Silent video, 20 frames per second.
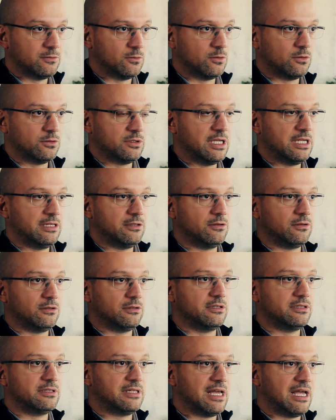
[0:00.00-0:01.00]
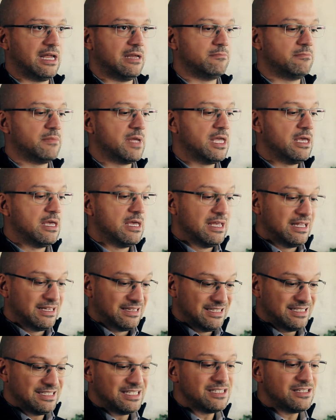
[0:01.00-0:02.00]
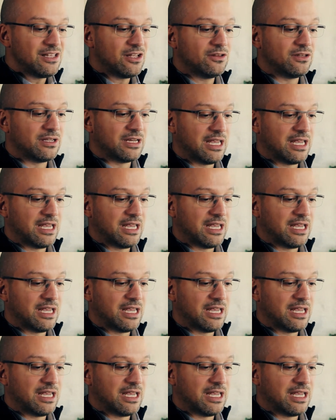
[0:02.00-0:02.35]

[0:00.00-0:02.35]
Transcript: to rotate all the time. This is not the